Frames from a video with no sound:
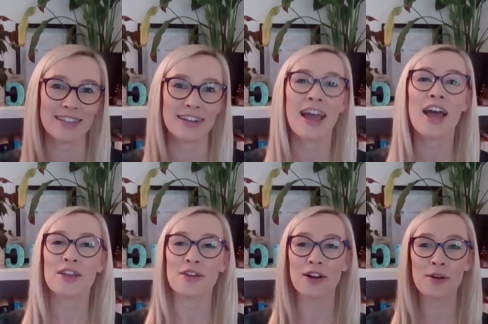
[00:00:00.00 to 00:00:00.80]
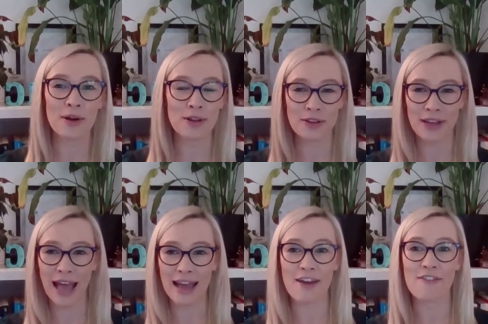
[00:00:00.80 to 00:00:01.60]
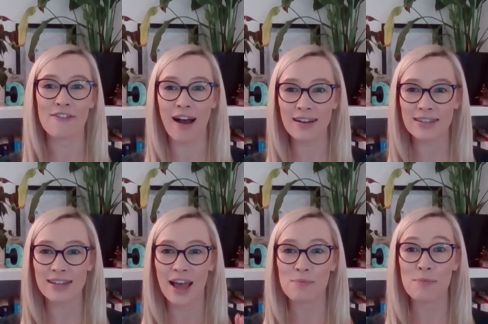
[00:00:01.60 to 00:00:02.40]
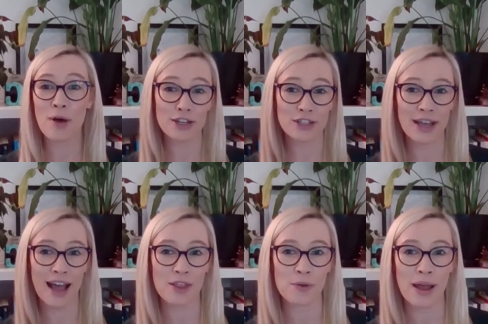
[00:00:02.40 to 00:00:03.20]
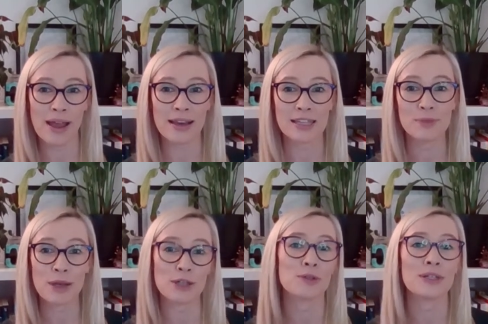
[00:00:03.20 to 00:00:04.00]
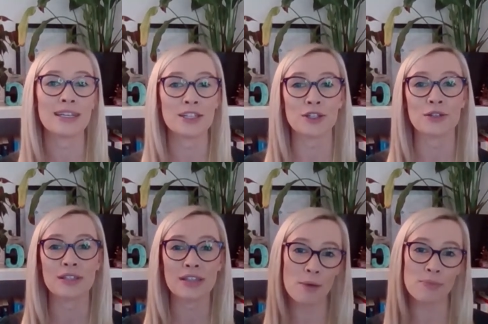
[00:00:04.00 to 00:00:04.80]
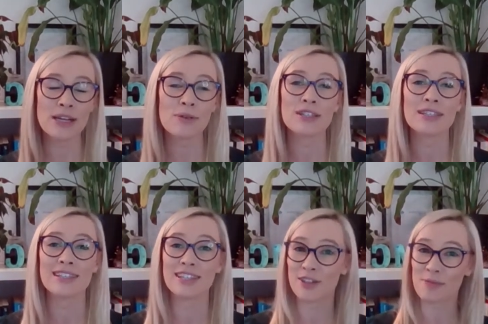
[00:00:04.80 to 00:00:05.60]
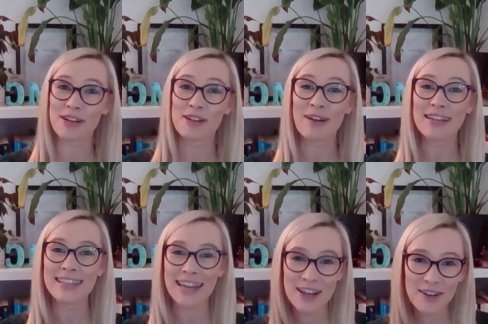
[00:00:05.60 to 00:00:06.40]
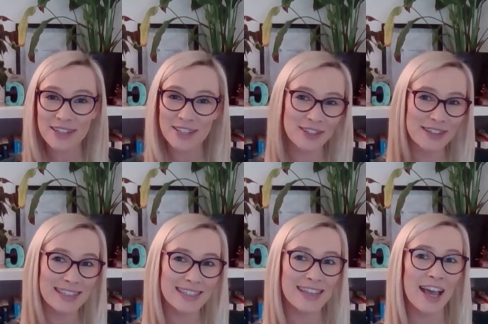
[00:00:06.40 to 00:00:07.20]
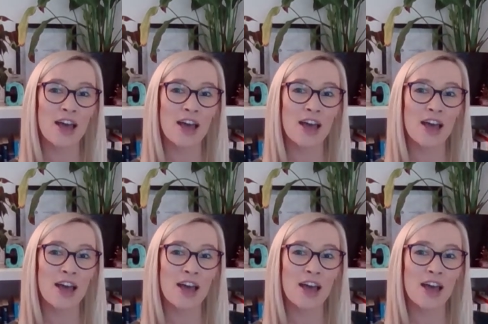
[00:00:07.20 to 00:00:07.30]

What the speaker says: So you're going to want to look at Avant, Berkshire Hathaway Specialty Insurance Company, which is distributed by Tego Insurance.